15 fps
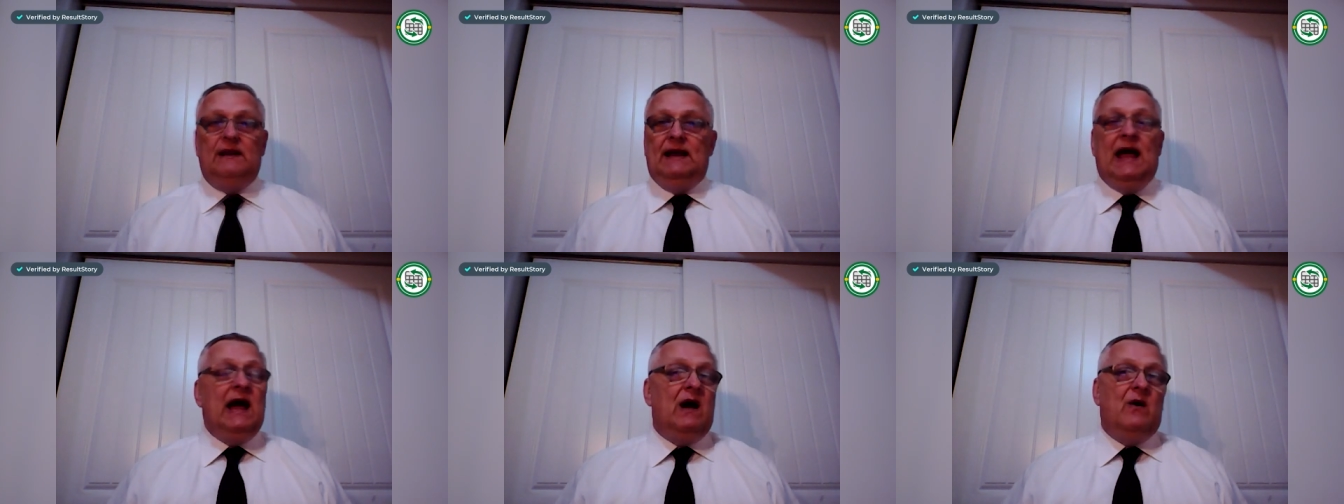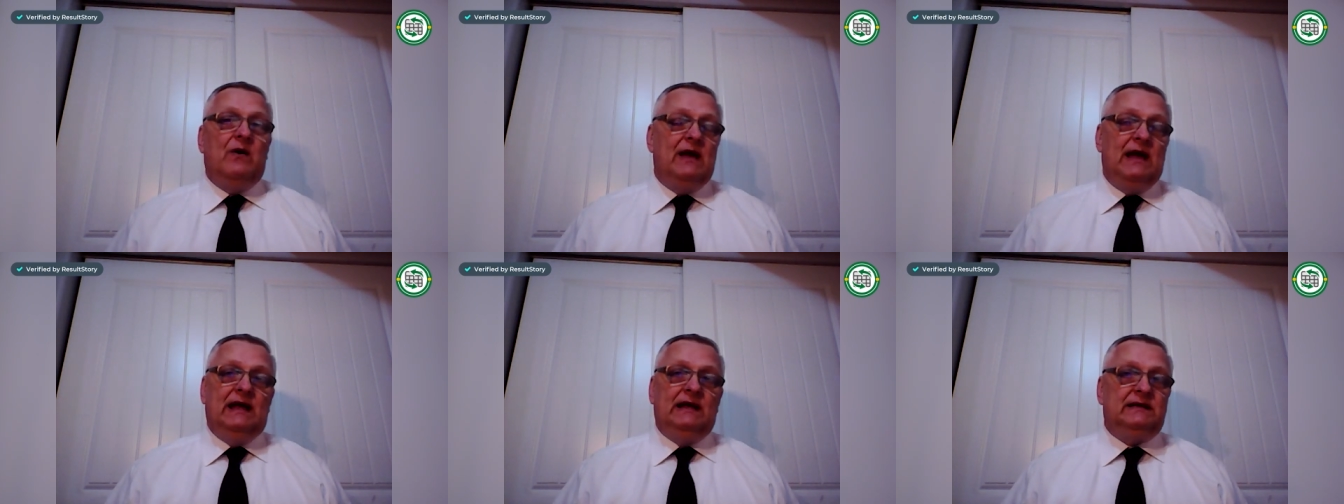
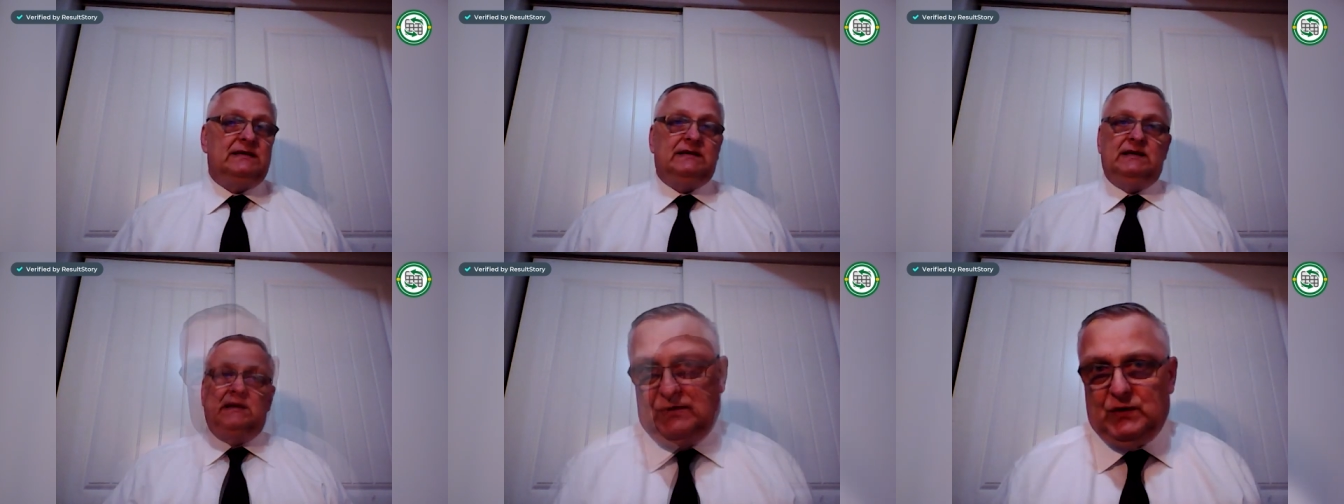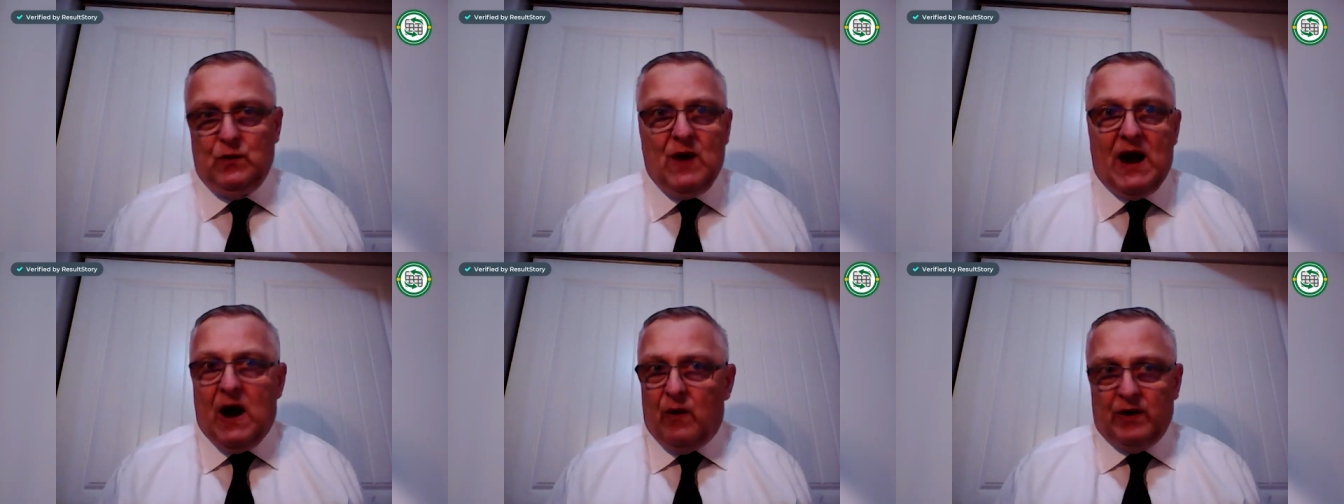Now it's
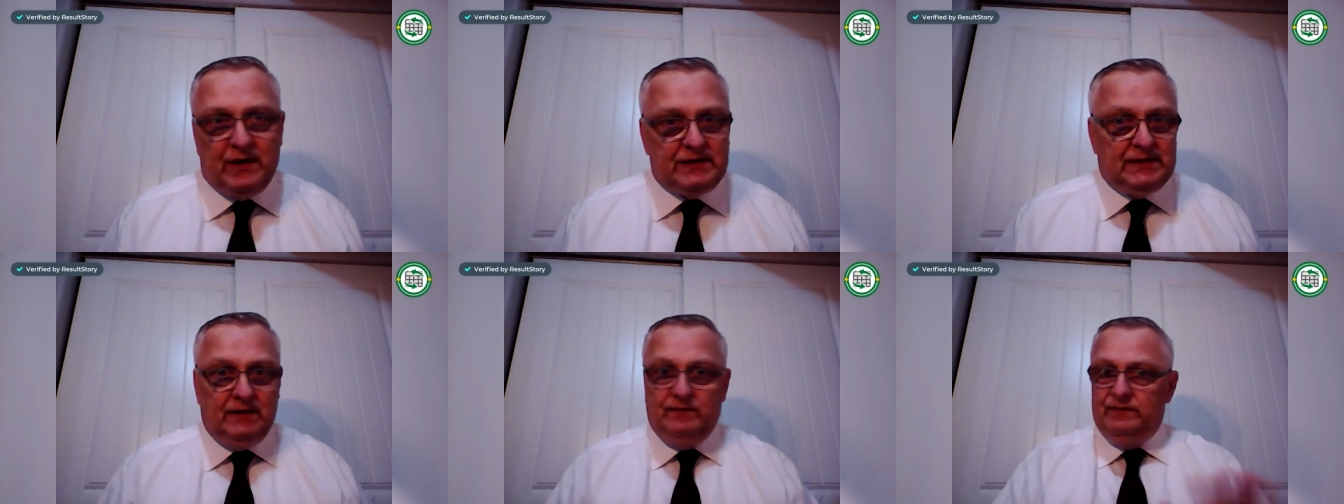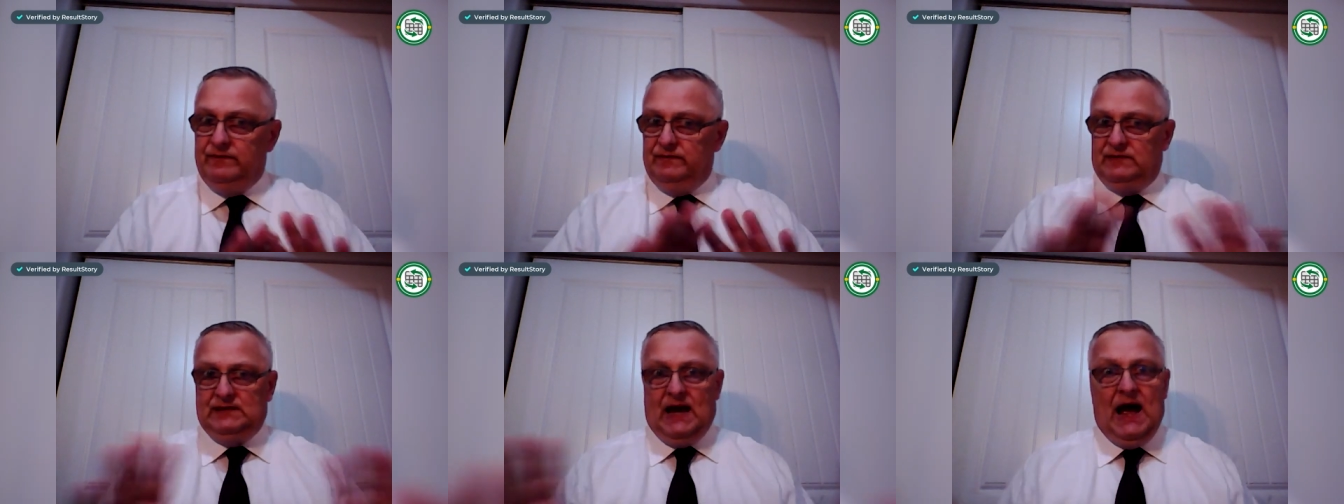two hours,
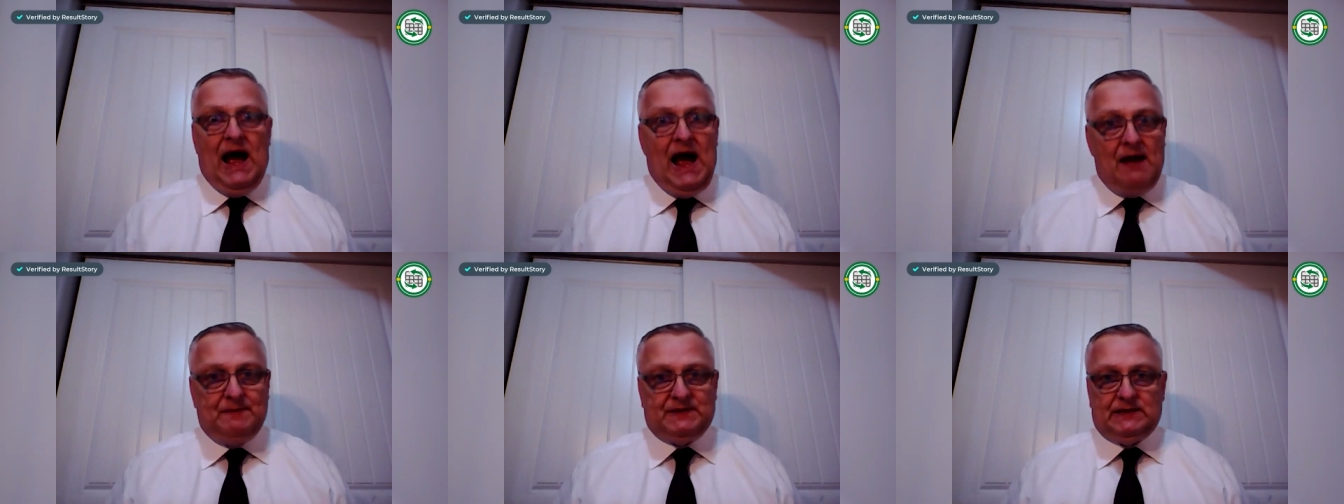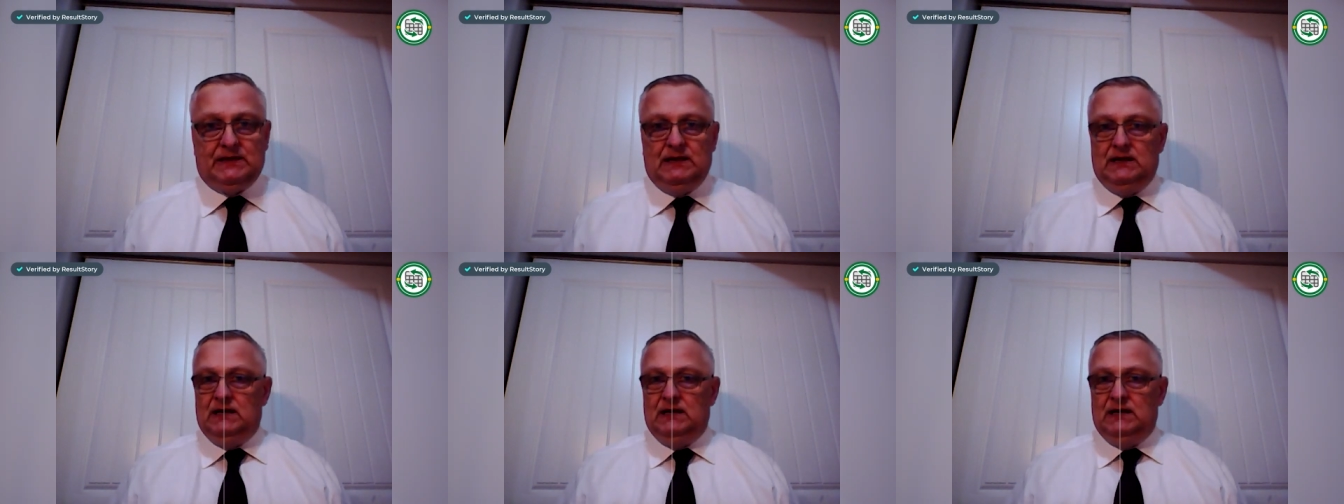tops.